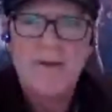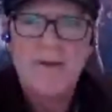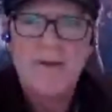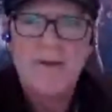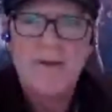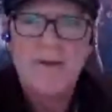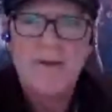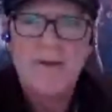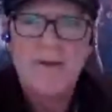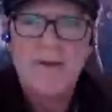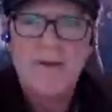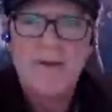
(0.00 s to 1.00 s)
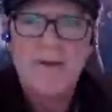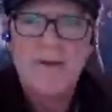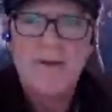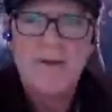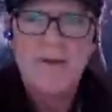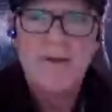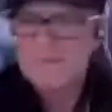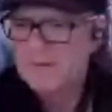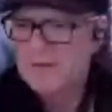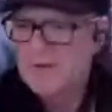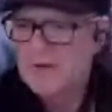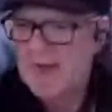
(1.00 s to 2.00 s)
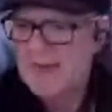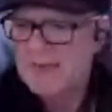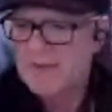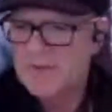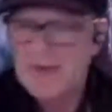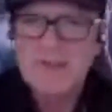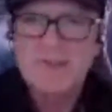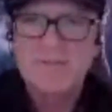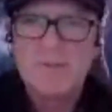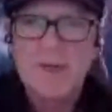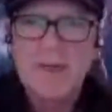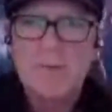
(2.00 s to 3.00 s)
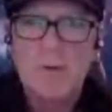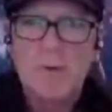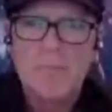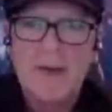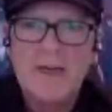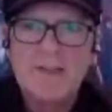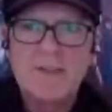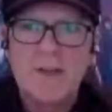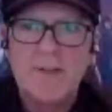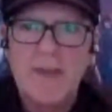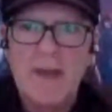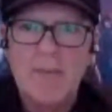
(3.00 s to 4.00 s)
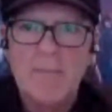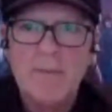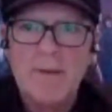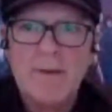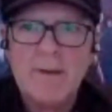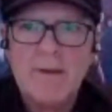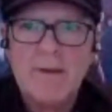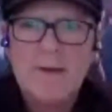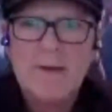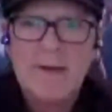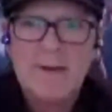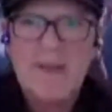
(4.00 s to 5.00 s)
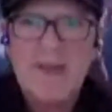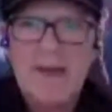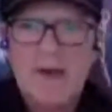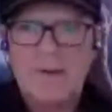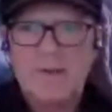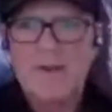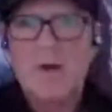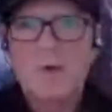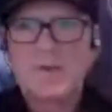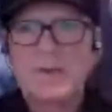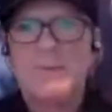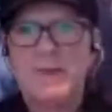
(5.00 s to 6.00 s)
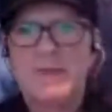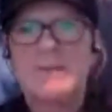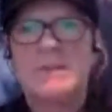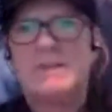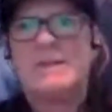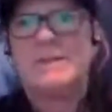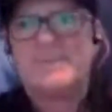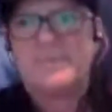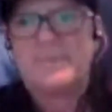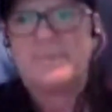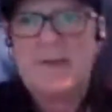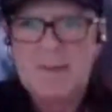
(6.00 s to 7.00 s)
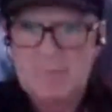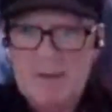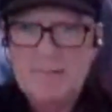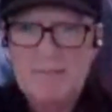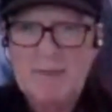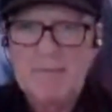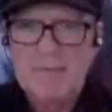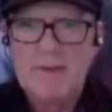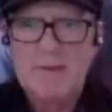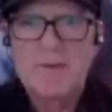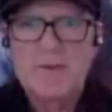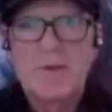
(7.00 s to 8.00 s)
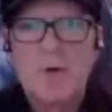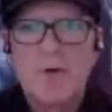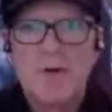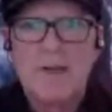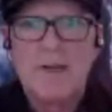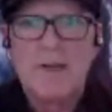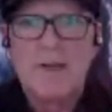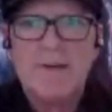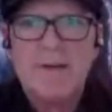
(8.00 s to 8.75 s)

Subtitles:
so I decided to create a race of people based on them, and they are the ultimate bad people in the story.